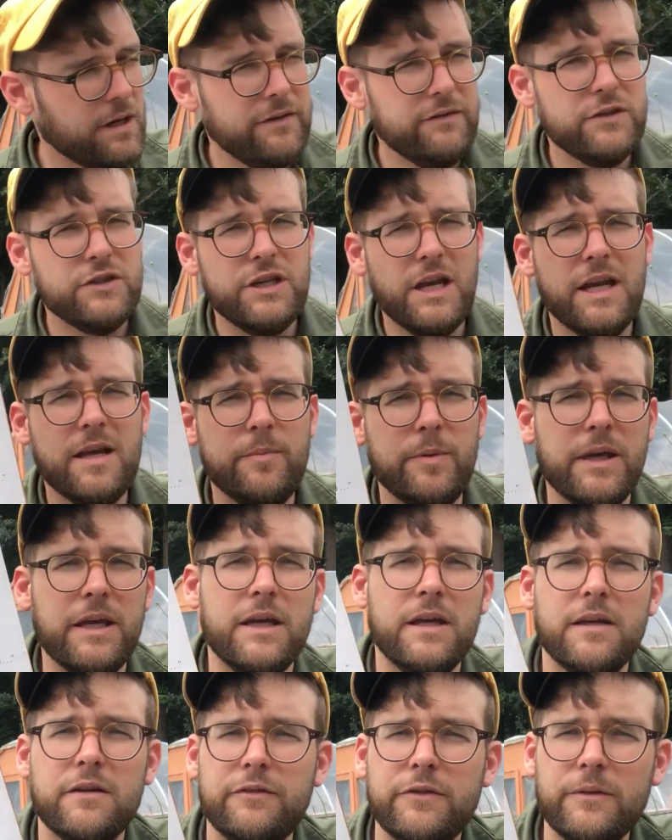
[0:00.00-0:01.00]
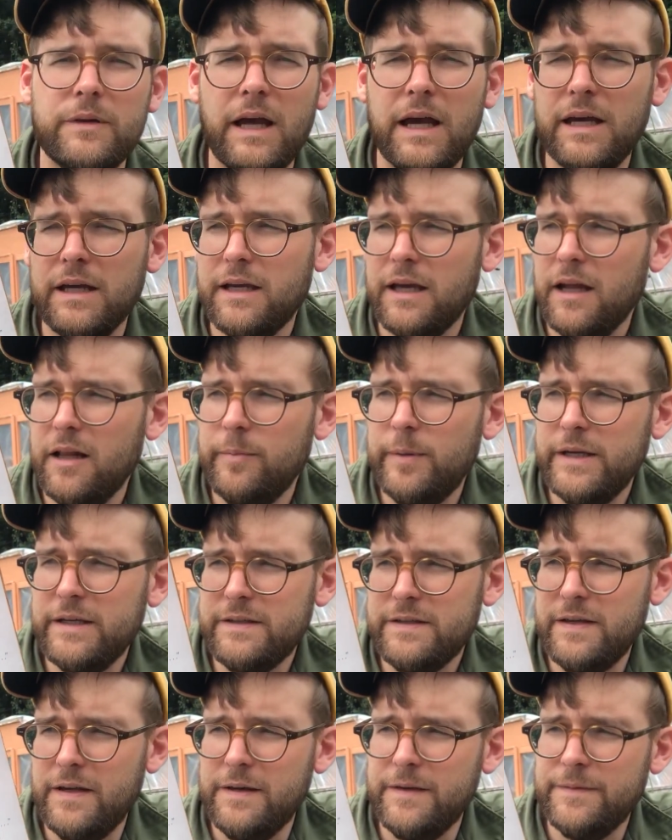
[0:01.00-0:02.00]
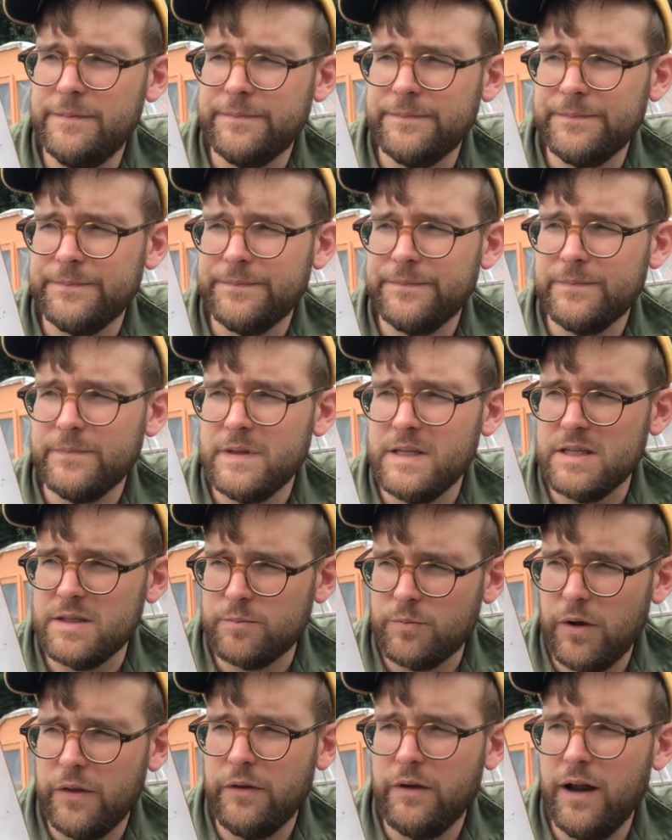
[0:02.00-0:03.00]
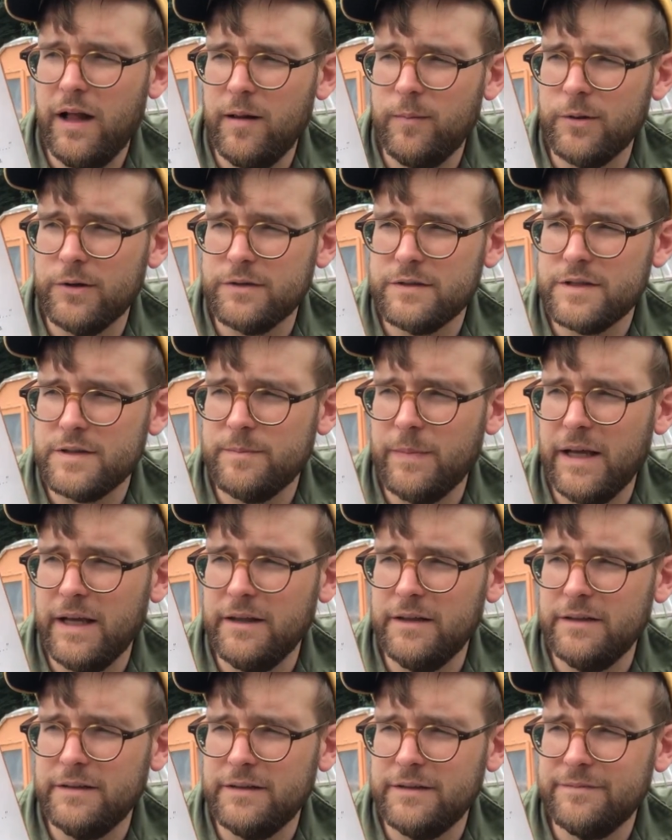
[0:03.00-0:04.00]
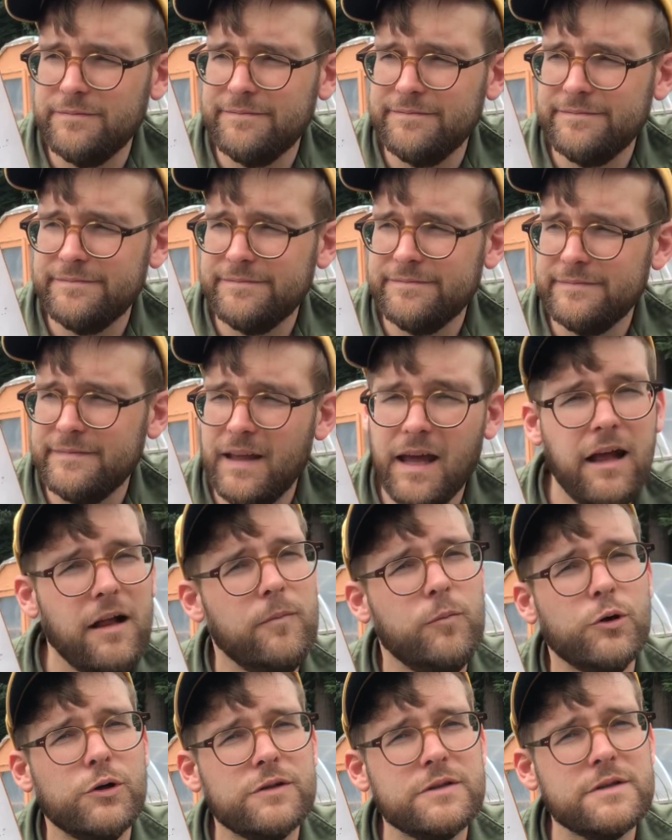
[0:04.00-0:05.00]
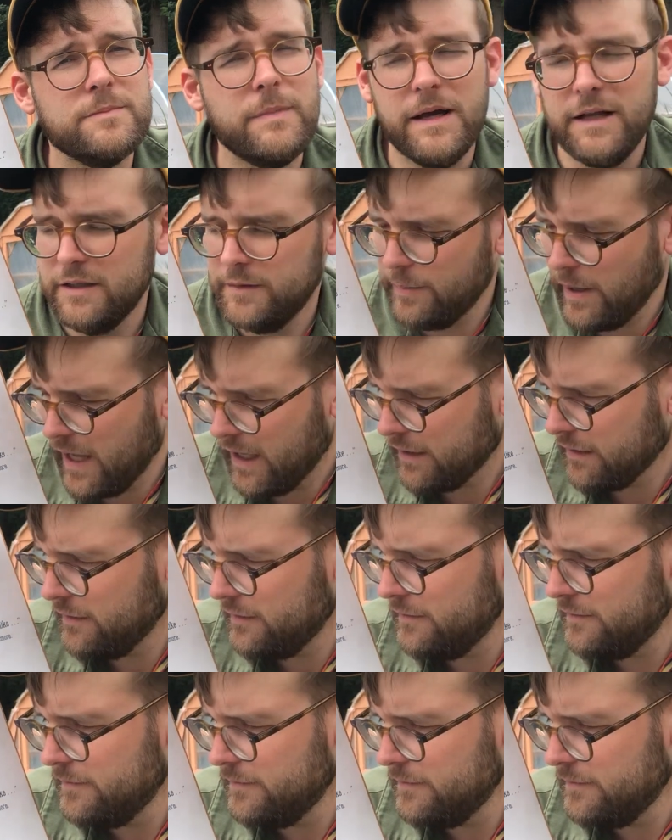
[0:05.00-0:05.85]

could have a jelly bean if you like, Albert. His brother Albert smiled. Elmore smiled back.